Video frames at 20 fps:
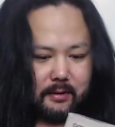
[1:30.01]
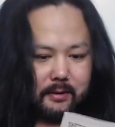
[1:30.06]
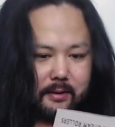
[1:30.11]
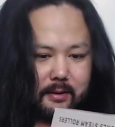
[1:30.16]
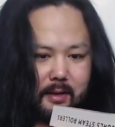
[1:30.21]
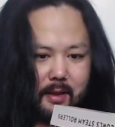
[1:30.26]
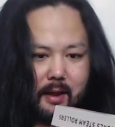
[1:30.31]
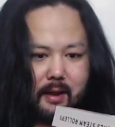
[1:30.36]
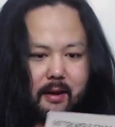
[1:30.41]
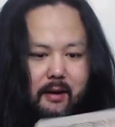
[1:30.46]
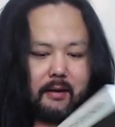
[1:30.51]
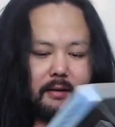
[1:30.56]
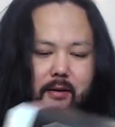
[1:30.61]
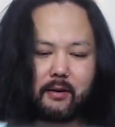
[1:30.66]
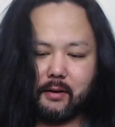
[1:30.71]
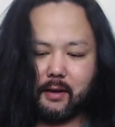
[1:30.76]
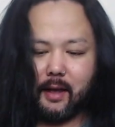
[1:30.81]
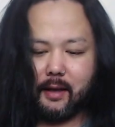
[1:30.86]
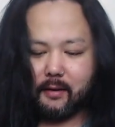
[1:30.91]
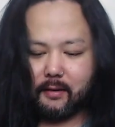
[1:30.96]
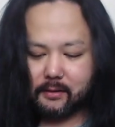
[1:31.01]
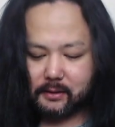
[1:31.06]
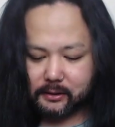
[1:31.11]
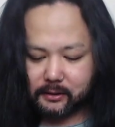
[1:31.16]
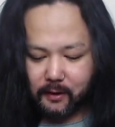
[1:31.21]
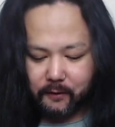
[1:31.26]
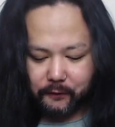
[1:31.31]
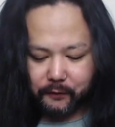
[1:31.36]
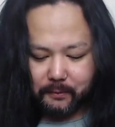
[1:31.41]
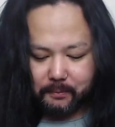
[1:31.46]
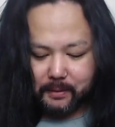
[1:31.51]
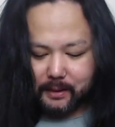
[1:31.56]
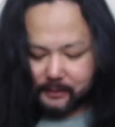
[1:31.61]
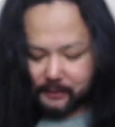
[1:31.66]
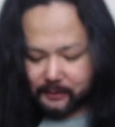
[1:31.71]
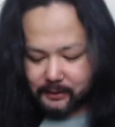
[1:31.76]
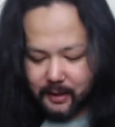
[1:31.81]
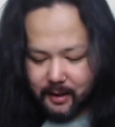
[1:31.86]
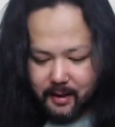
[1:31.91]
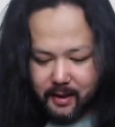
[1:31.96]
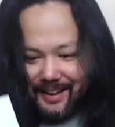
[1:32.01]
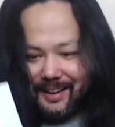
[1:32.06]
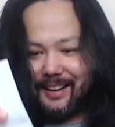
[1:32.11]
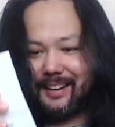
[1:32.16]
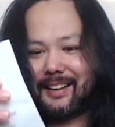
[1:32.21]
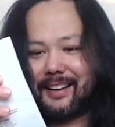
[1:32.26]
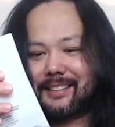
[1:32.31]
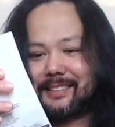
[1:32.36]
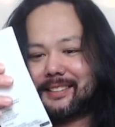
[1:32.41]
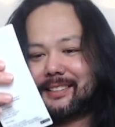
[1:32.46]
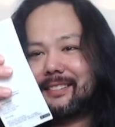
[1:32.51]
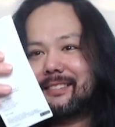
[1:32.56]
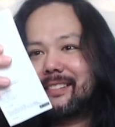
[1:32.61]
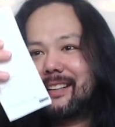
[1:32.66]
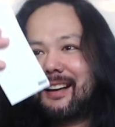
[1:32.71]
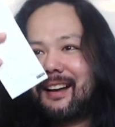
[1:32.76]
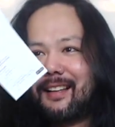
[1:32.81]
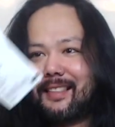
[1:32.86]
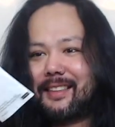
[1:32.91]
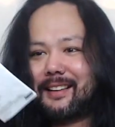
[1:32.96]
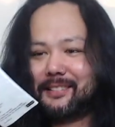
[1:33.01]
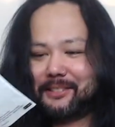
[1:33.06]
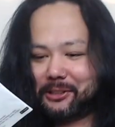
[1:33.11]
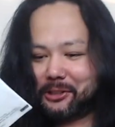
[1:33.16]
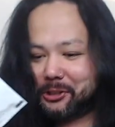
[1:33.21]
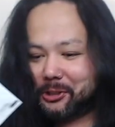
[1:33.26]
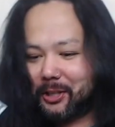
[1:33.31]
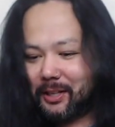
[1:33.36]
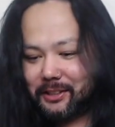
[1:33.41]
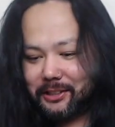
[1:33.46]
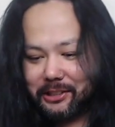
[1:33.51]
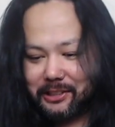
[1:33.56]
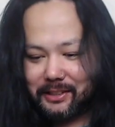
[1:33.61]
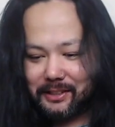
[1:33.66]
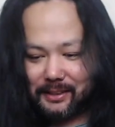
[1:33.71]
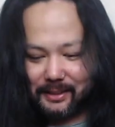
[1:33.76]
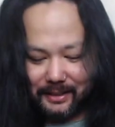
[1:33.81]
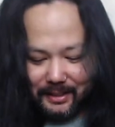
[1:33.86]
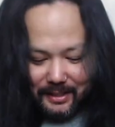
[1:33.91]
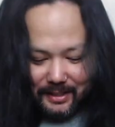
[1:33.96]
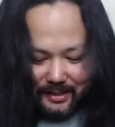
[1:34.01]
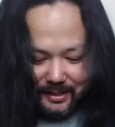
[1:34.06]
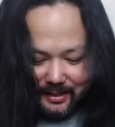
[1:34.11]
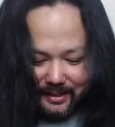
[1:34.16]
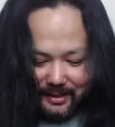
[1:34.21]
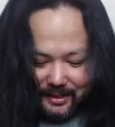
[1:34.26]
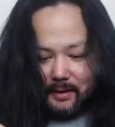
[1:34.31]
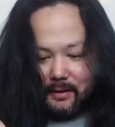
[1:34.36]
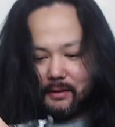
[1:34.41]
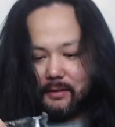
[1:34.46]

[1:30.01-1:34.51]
Is there? Okay, I'll start from this side. Okay, so we got the instructions here.